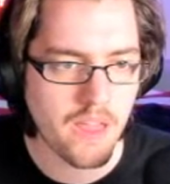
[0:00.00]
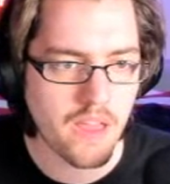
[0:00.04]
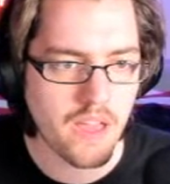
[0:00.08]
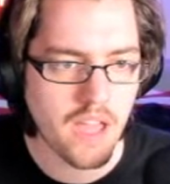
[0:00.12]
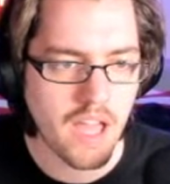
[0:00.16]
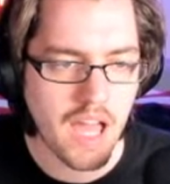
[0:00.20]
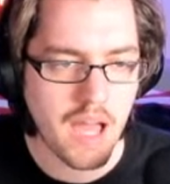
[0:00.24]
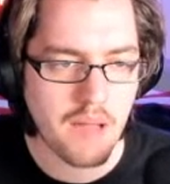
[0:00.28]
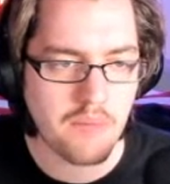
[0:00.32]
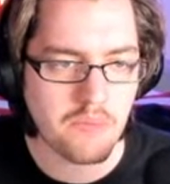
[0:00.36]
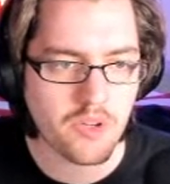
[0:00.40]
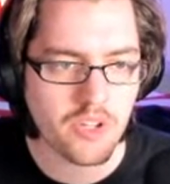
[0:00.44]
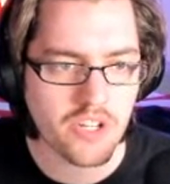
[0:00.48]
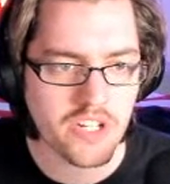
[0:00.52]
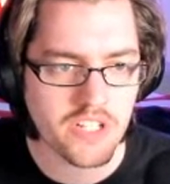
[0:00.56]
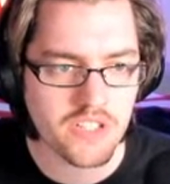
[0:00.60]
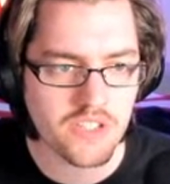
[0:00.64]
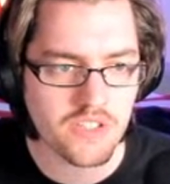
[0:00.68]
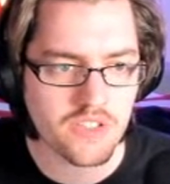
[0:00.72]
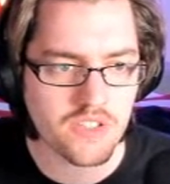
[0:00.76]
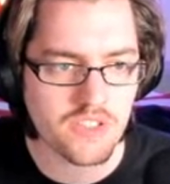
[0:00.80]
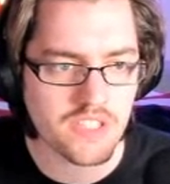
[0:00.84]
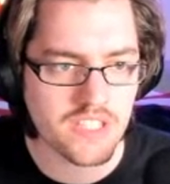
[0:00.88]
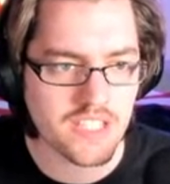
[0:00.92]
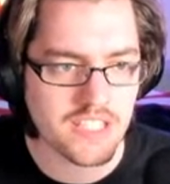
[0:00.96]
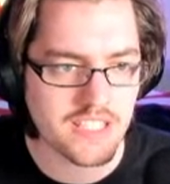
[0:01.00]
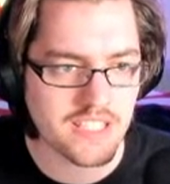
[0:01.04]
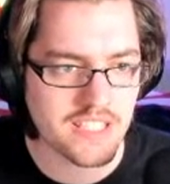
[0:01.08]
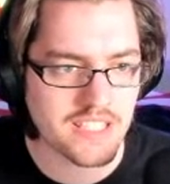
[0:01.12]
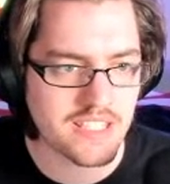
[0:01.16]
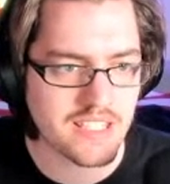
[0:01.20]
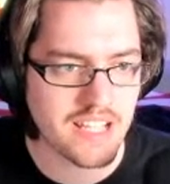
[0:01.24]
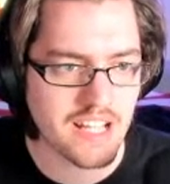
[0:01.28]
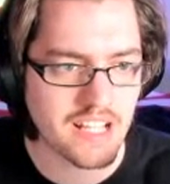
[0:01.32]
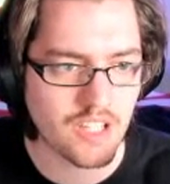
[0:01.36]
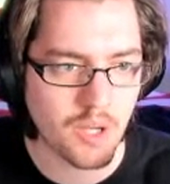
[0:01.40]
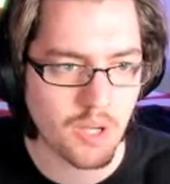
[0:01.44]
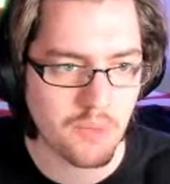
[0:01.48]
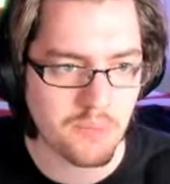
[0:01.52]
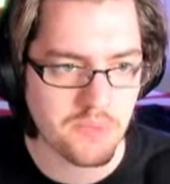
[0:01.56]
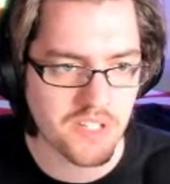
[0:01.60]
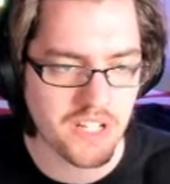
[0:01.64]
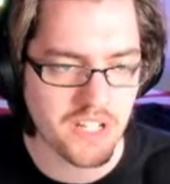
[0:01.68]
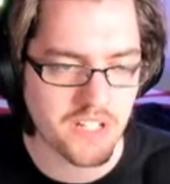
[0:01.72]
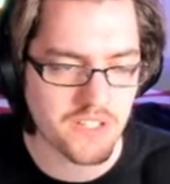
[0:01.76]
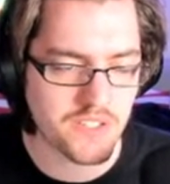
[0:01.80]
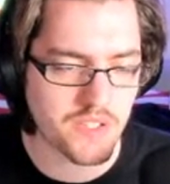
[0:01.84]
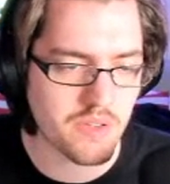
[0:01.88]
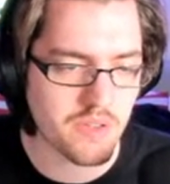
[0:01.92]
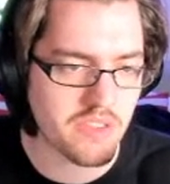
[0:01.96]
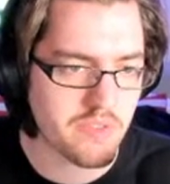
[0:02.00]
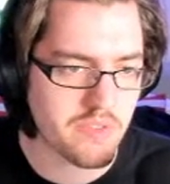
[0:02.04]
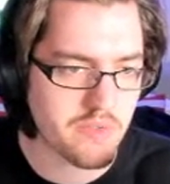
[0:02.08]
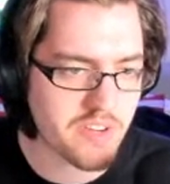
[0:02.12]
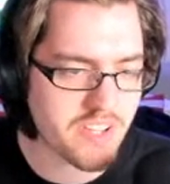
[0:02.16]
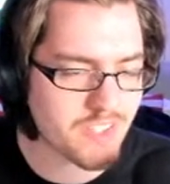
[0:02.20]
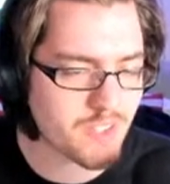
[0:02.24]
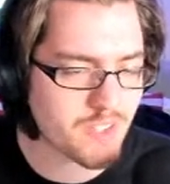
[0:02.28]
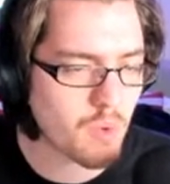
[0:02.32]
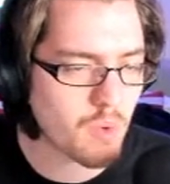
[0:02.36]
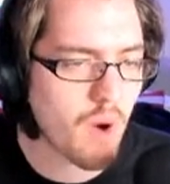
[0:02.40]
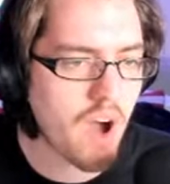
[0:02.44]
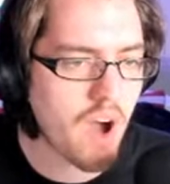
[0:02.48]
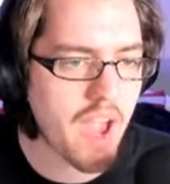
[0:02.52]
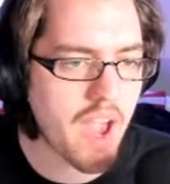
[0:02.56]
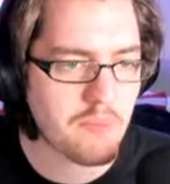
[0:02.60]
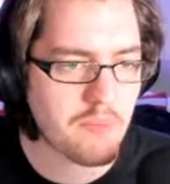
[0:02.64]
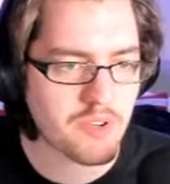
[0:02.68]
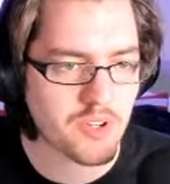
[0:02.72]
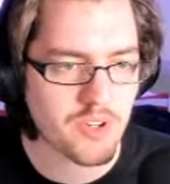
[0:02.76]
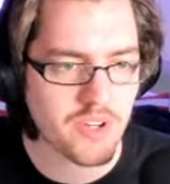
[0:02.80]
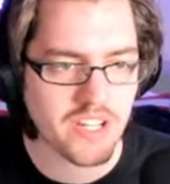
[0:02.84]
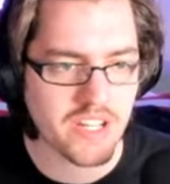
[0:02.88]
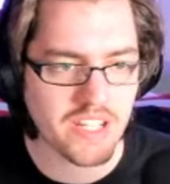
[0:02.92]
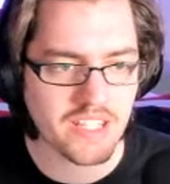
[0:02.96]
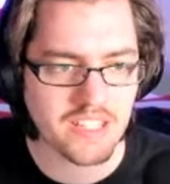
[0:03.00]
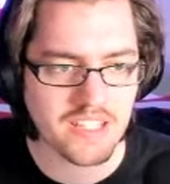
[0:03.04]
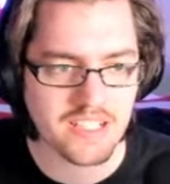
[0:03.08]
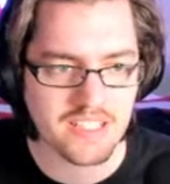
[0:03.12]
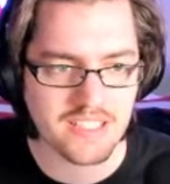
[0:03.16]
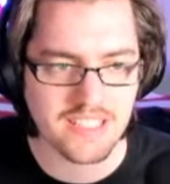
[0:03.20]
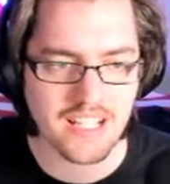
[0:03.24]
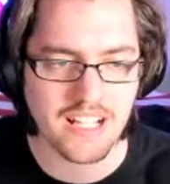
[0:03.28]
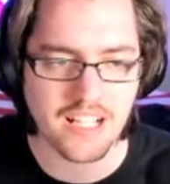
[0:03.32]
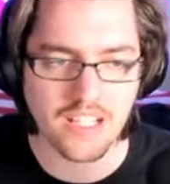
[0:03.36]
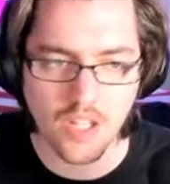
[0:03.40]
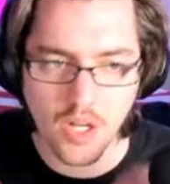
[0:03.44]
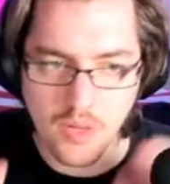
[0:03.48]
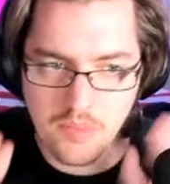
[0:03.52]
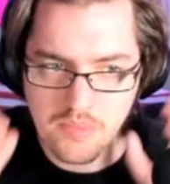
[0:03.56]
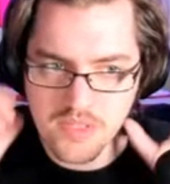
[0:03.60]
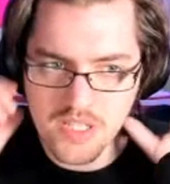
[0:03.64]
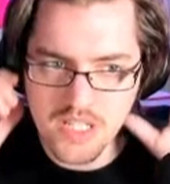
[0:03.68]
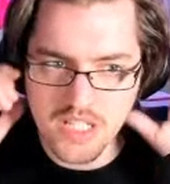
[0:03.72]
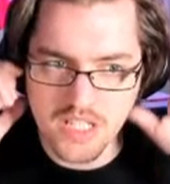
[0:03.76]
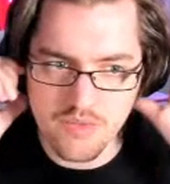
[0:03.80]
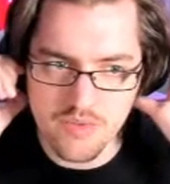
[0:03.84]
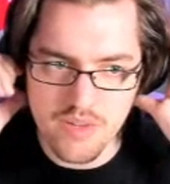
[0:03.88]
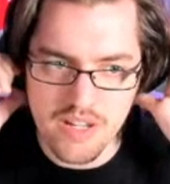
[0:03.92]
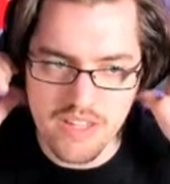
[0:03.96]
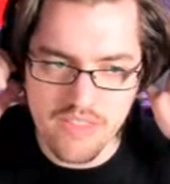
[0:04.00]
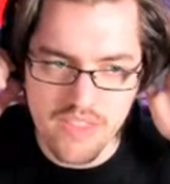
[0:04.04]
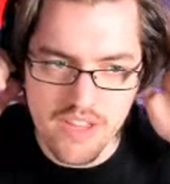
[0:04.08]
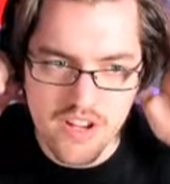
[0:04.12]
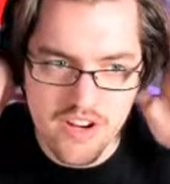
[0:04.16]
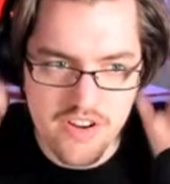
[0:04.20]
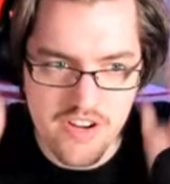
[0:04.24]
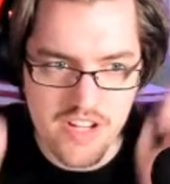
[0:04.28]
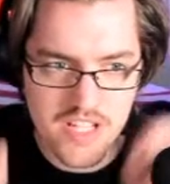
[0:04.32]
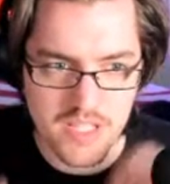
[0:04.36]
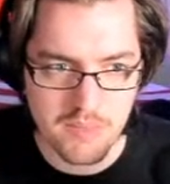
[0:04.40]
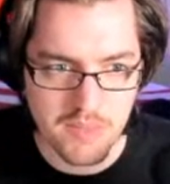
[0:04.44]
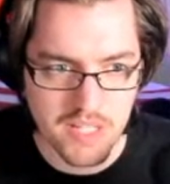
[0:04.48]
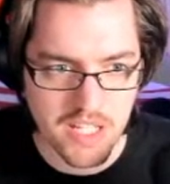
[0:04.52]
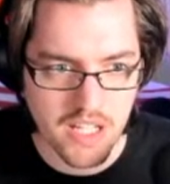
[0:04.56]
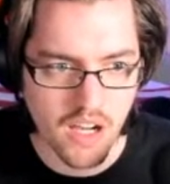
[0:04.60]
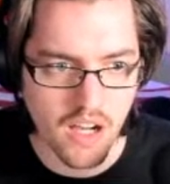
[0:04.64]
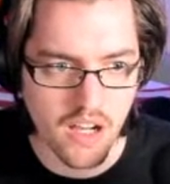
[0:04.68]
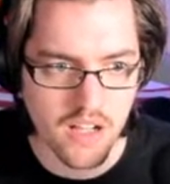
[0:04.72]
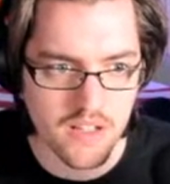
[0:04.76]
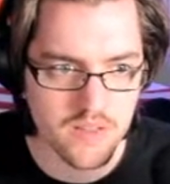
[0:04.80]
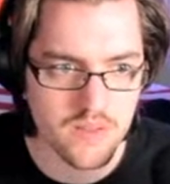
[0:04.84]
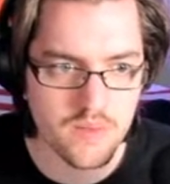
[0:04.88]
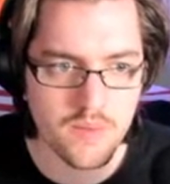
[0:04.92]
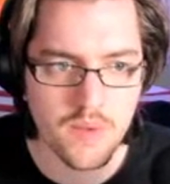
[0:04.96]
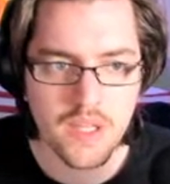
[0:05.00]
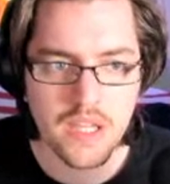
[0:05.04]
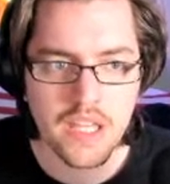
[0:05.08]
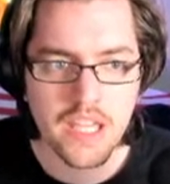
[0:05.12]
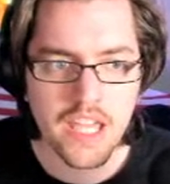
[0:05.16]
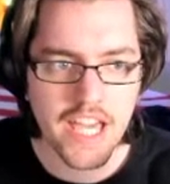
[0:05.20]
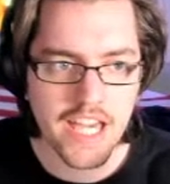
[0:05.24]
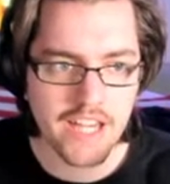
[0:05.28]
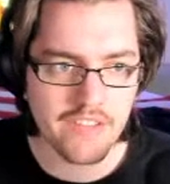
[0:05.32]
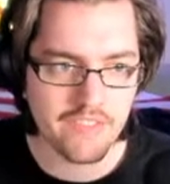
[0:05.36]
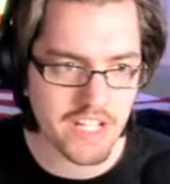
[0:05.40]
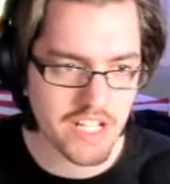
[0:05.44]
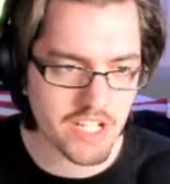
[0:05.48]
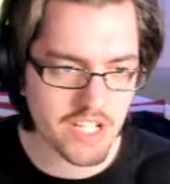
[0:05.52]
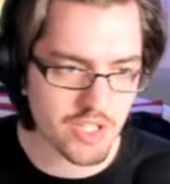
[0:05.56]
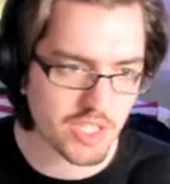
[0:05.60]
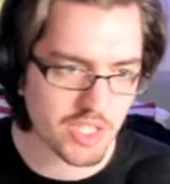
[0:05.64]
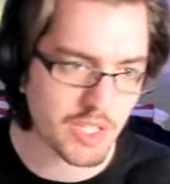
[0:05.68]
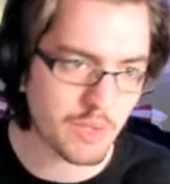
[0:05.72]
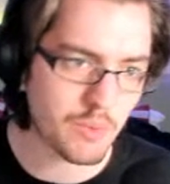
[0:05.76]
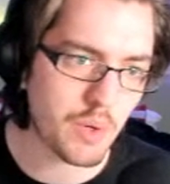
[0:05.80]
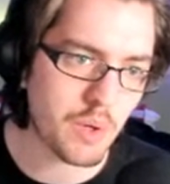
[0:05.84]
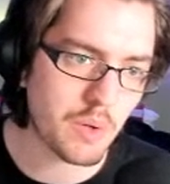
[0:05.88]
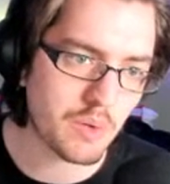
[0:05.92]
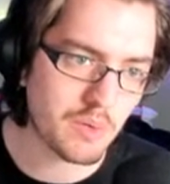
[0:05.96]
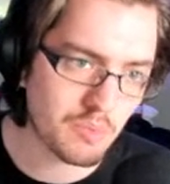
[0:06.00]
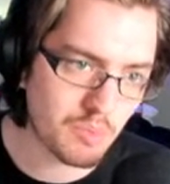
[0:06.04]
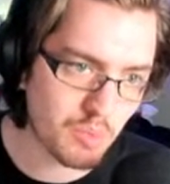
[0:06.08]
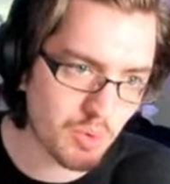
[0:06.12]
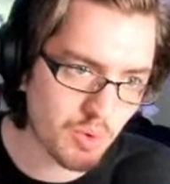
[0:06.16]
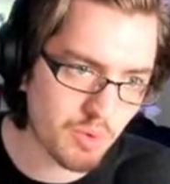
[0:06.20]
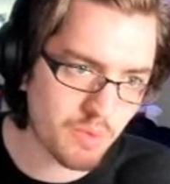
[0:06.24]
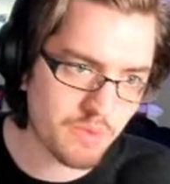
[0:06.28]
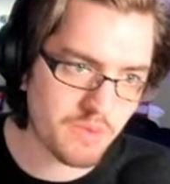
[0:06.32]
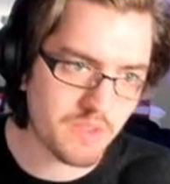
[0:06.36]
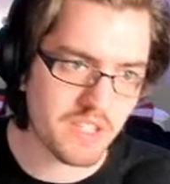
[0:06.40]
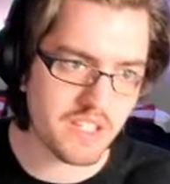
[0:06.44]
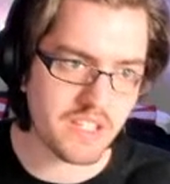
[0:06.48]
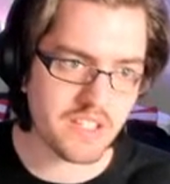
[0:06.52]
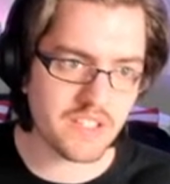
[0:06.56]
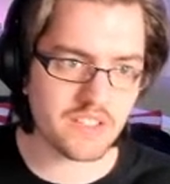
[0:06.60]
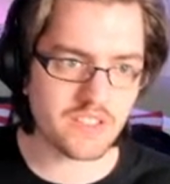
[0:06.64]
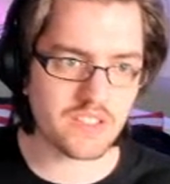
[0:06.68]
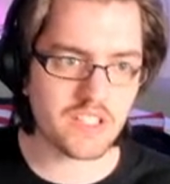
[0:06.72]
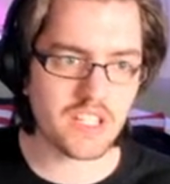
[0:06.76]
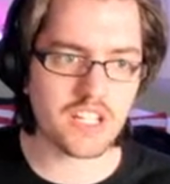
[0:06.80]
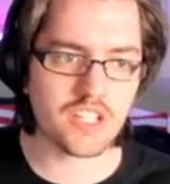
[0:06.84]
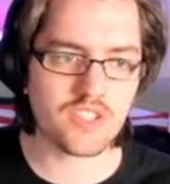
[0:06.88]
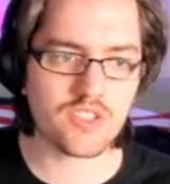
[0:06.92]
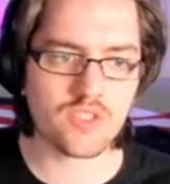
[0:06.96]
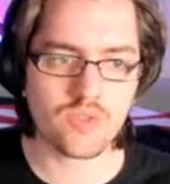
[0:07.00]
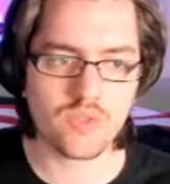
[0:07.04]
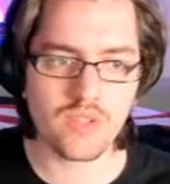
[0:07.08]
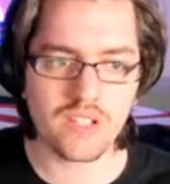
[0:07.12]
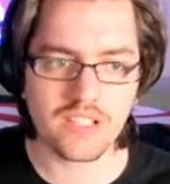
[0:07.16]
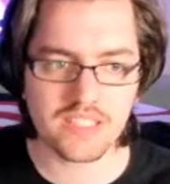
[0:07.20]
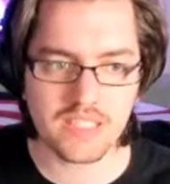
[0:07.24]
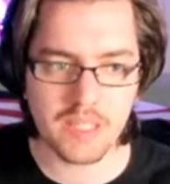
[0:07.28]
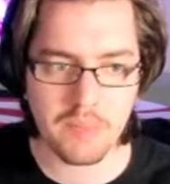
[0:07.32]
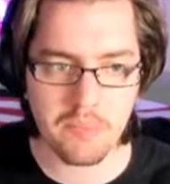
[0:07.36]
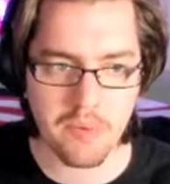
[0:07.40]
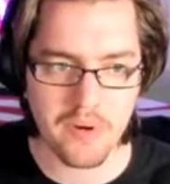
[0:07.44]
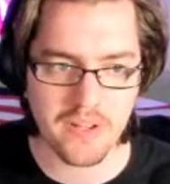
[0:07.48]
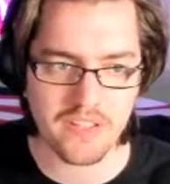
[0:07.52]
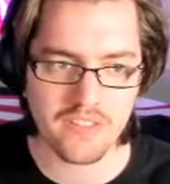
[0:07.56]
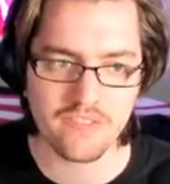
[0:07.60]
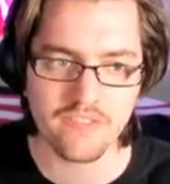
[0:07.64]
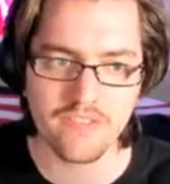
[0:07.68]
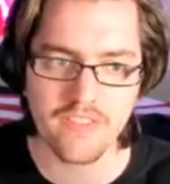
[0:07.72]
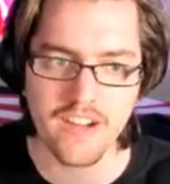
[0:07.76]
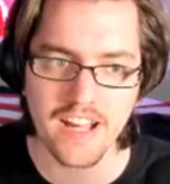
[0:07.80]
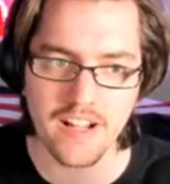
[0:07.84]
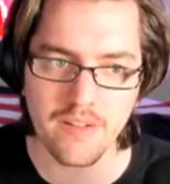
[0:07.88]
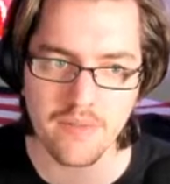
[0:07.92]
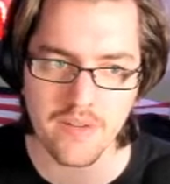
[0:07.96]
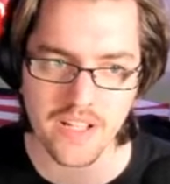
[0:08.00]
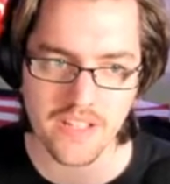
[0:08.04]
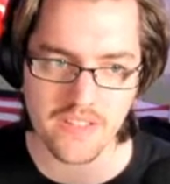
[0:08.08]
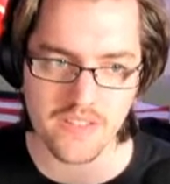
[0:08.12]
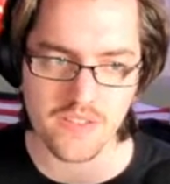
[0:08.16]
I'm gonna use this style object. So the reason why I'm creating this style object right there is because eventually we will move this into a separate file, right?